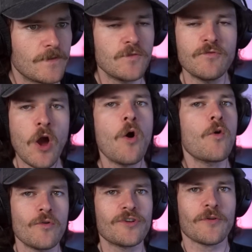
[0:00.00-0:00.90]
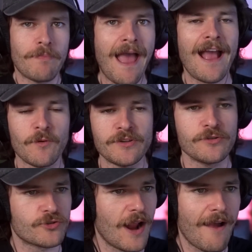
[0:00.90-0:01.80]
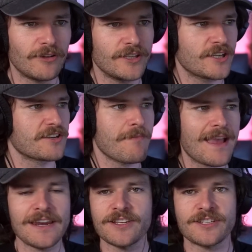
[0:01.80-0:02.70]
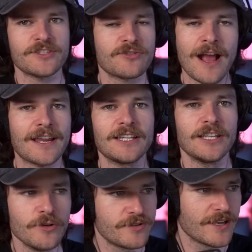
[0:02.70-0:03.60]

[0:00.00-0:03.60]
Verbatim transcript: You know your bag when you travel. It doesn't make any sense. You're not going to lose